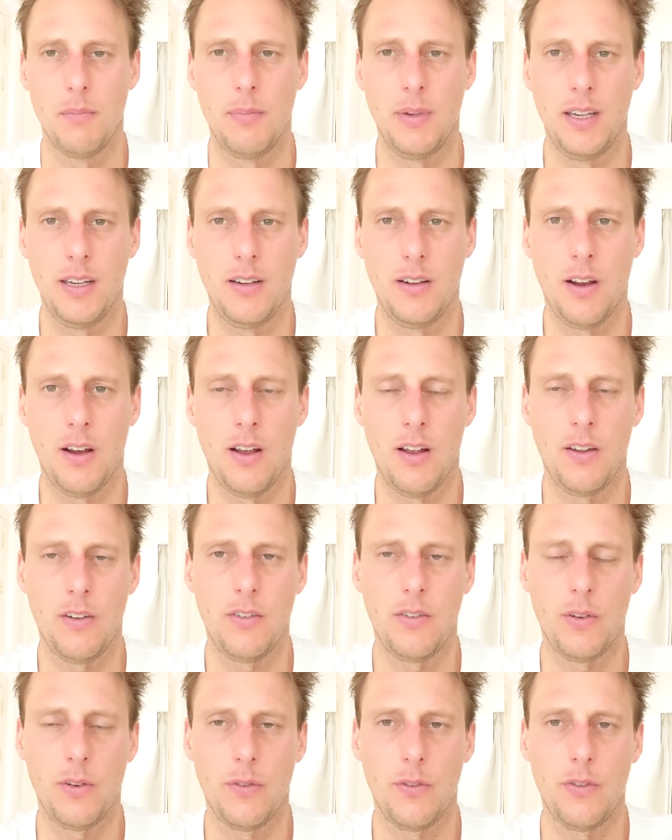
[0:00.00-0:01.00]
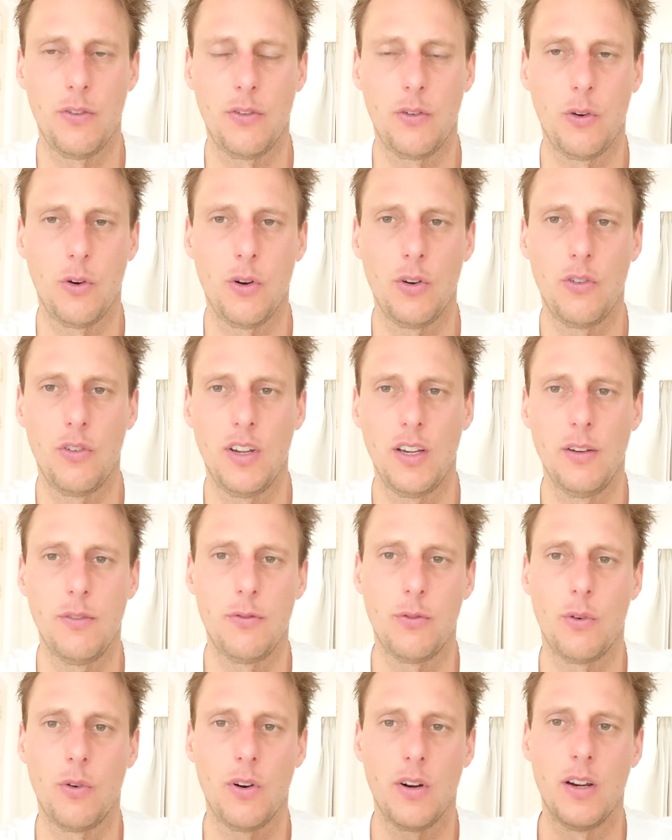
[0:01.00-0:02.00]
because of searching
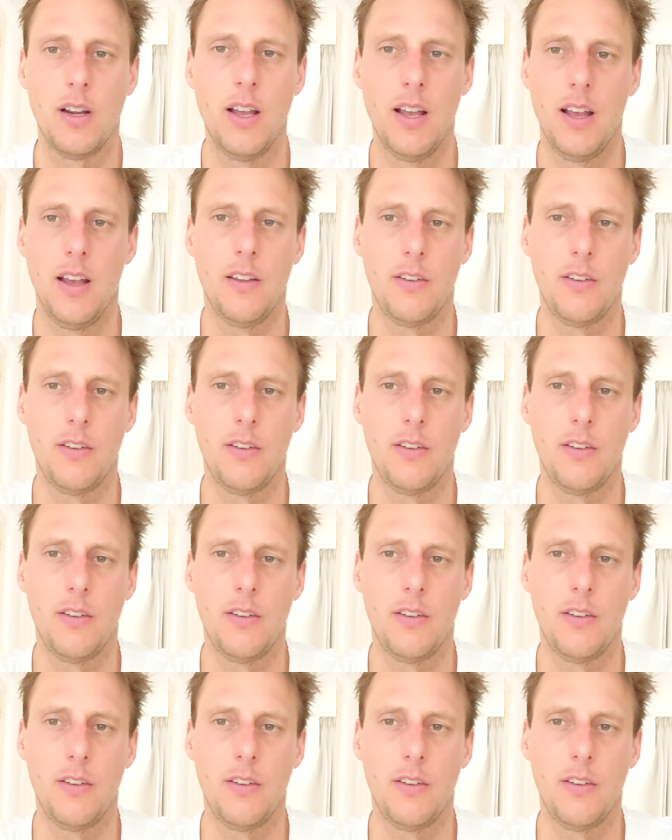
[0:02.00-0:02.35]
for